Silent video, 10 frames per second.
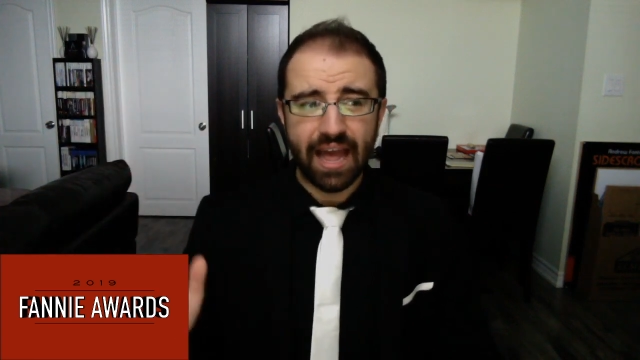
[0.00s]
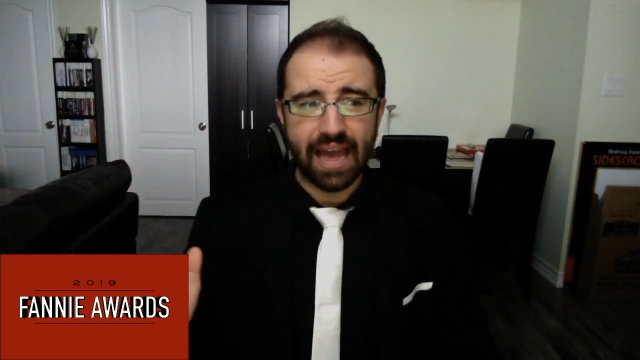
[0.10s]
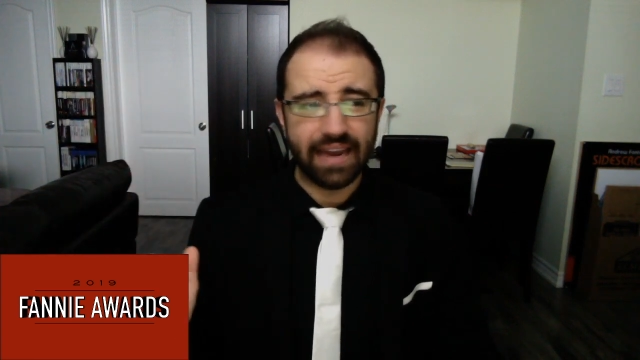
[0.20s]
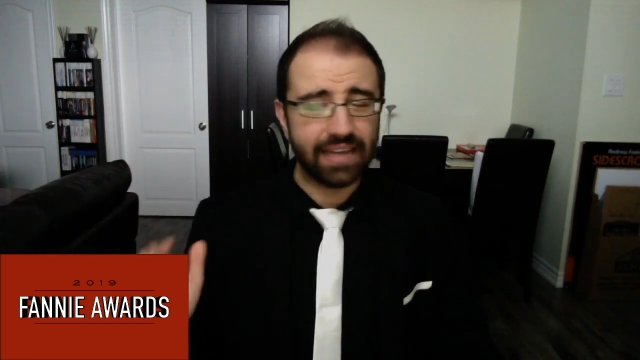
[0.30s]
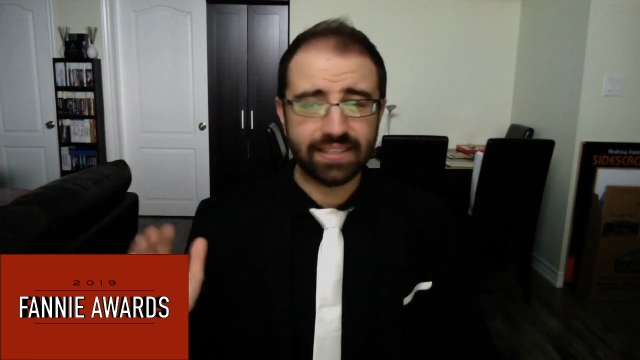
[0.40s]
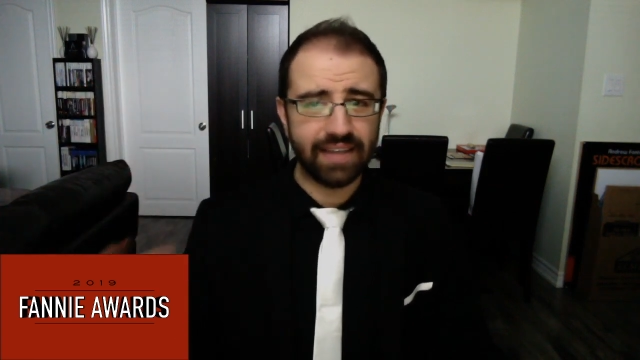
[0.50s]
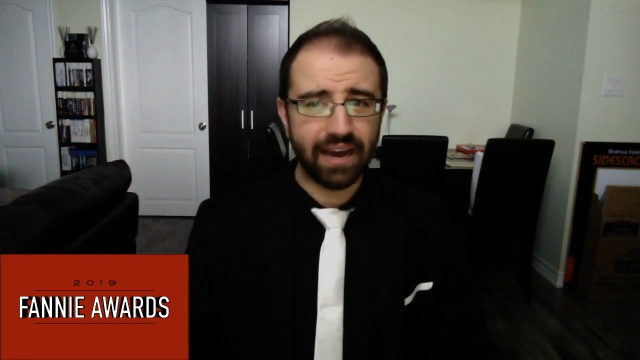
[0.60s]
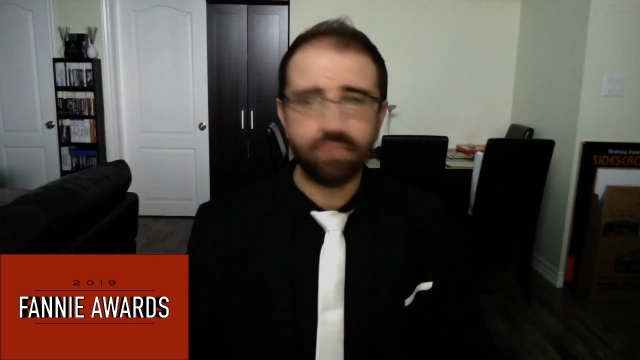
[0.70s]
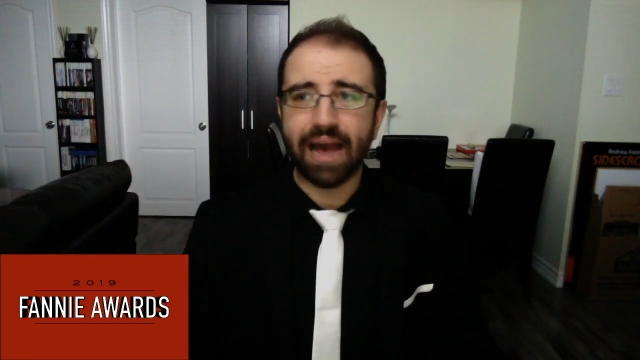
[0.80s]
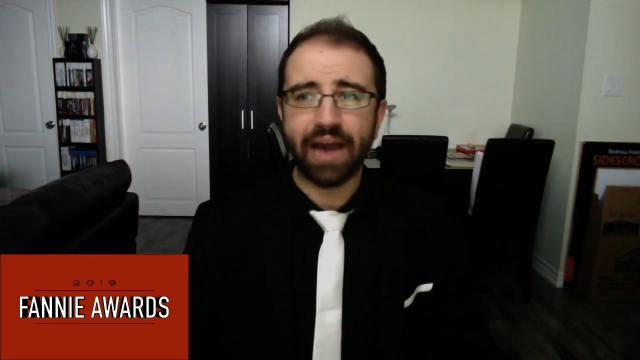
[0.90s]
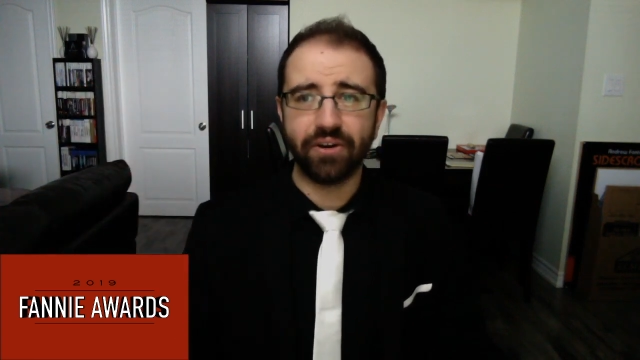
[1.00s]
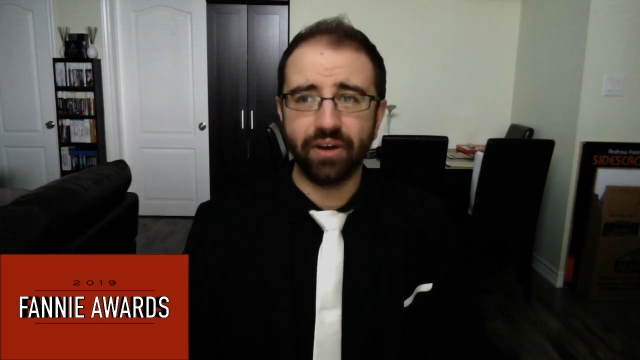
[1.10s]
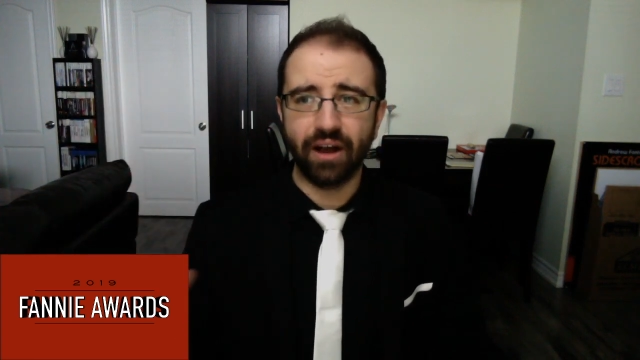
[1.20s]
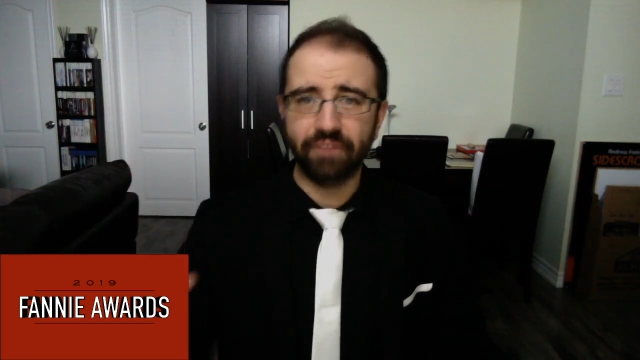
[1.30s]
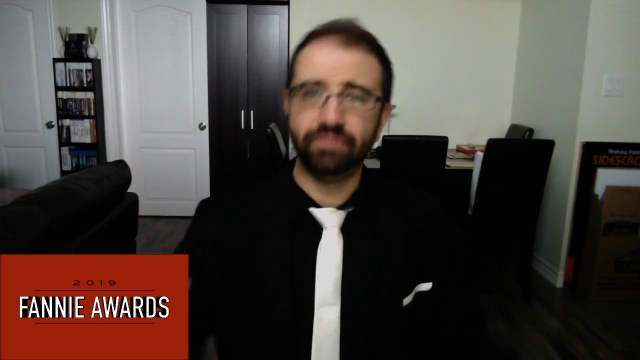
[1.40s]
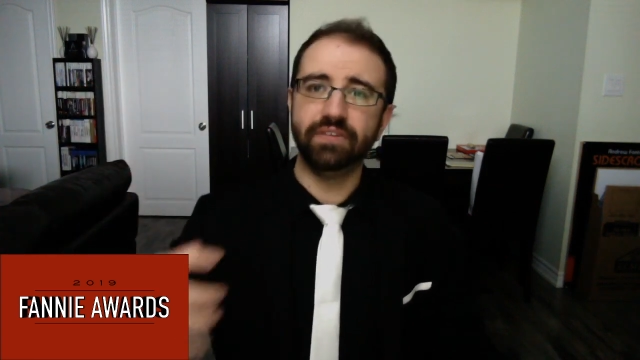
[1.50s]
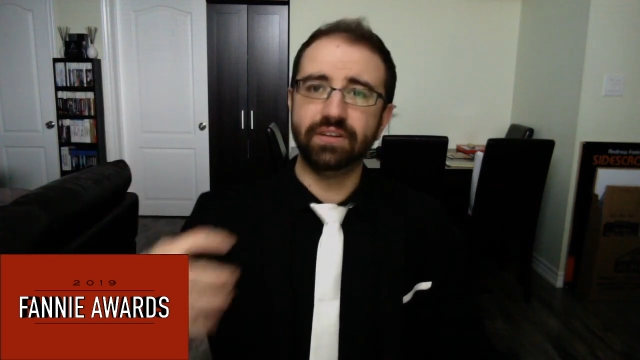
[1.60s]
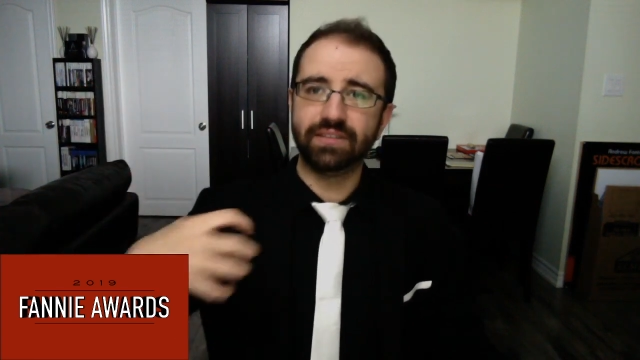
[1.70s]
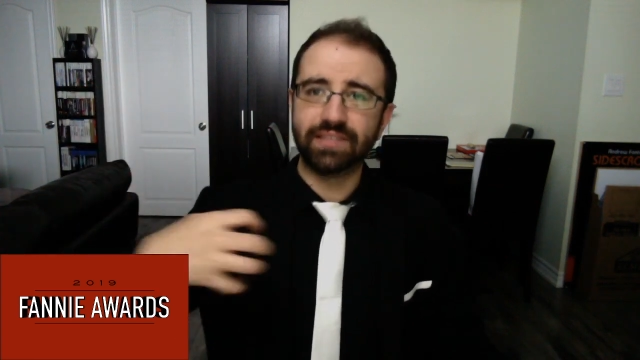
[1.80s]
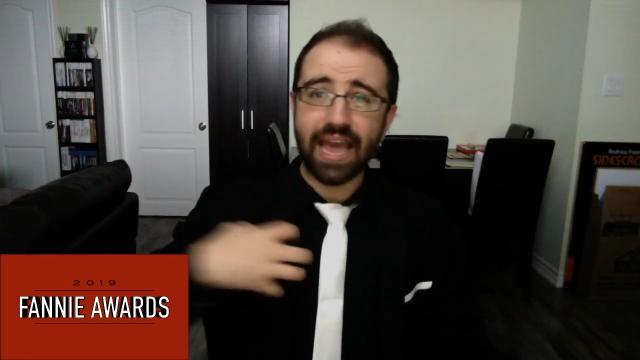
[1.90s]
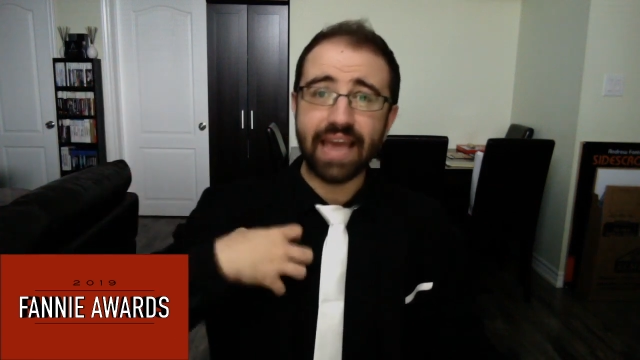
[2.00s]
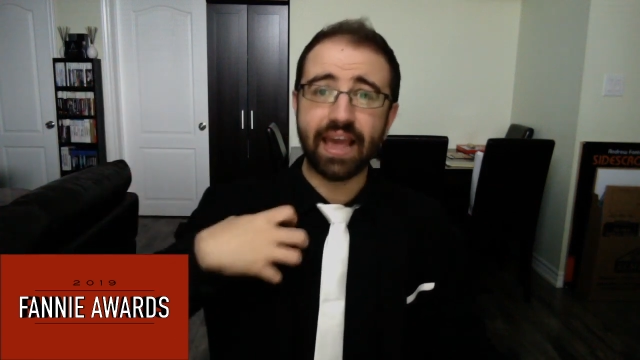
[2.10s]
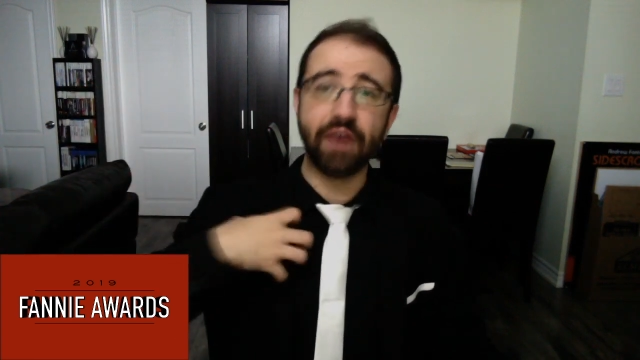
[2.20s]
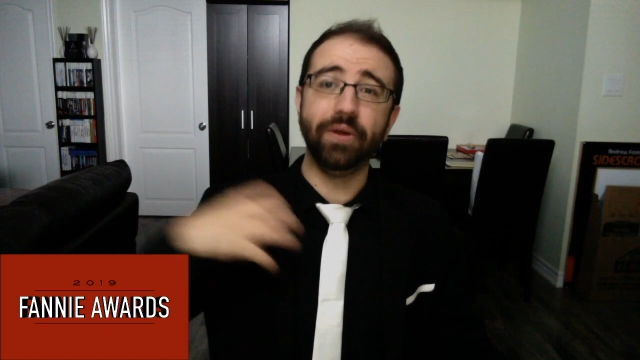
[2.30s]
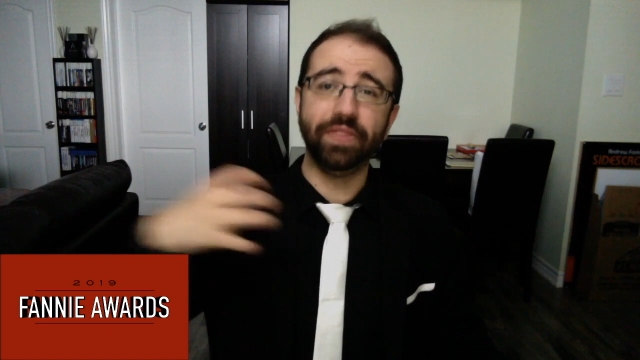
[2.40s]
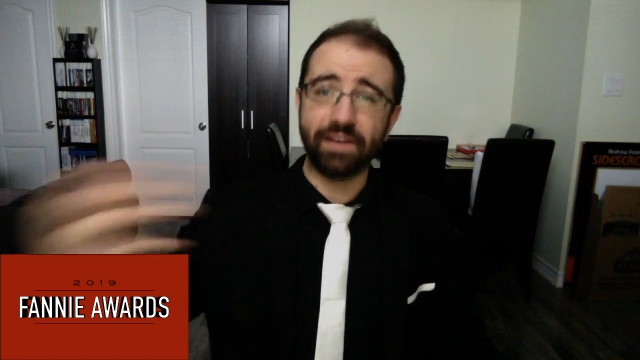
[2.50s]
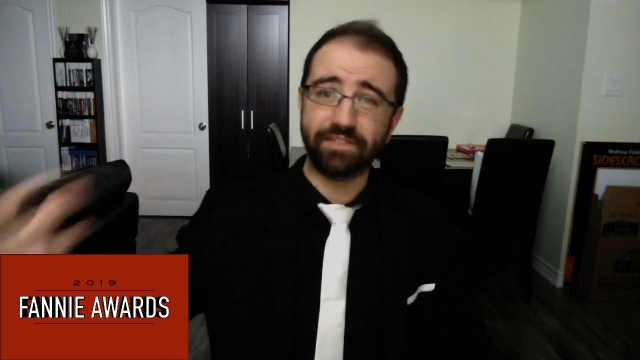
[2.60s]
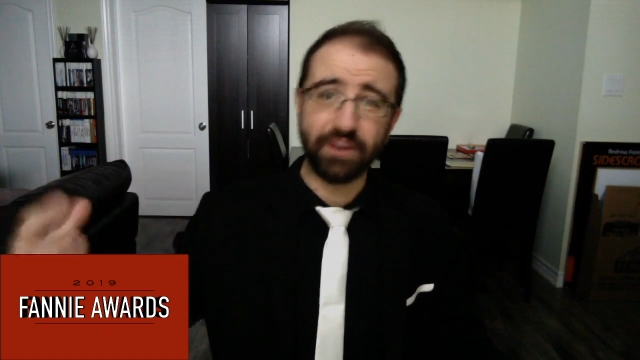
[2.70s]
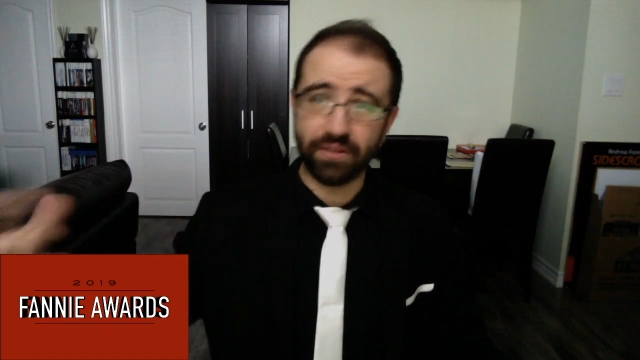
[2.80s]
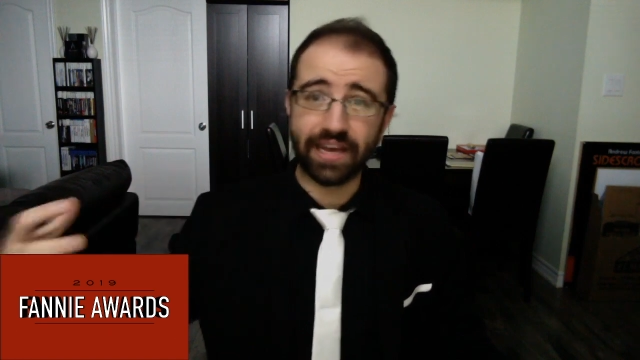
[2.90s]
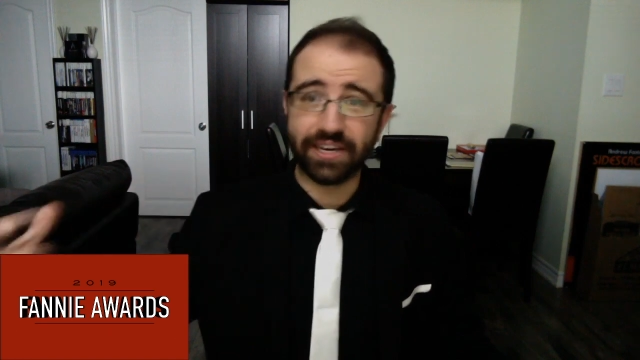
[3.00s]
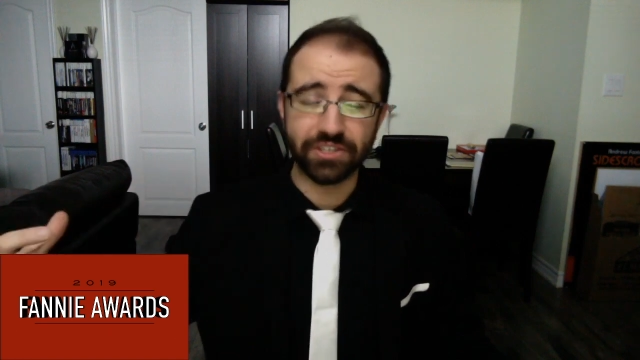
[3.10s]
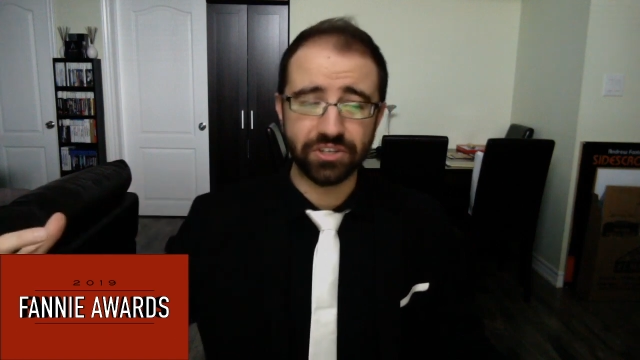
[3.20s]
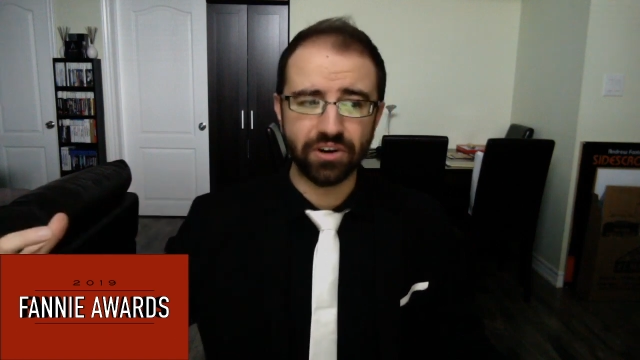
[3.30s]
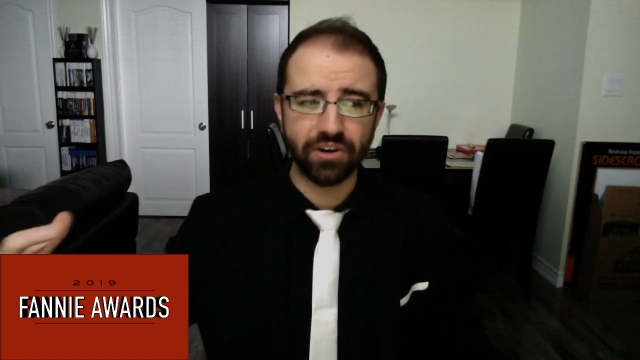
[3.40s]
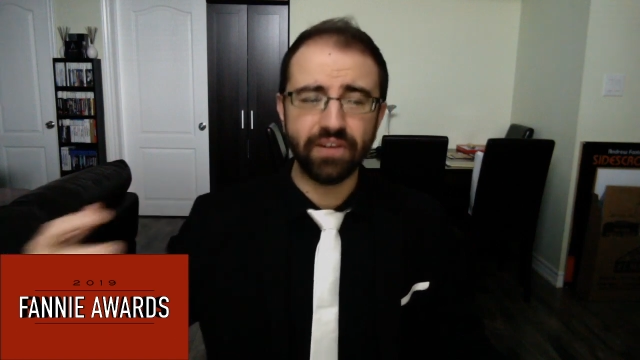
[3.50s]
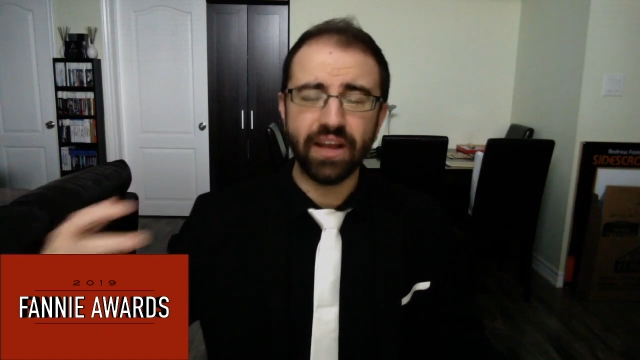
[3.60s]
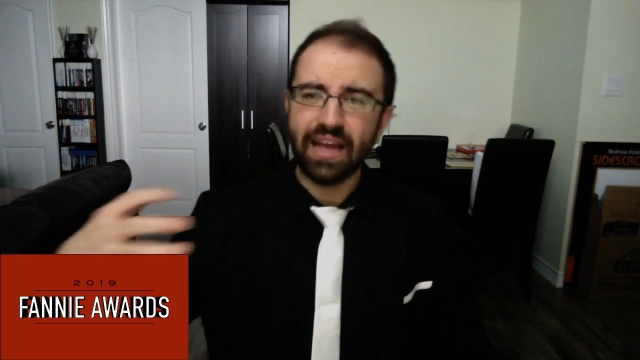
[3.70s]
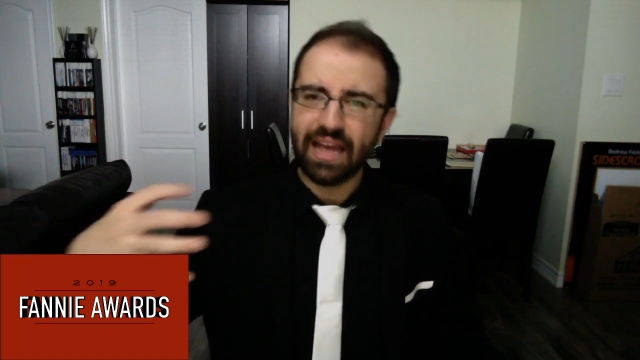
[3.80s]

and it's not a matter of taking what they feel they deserve.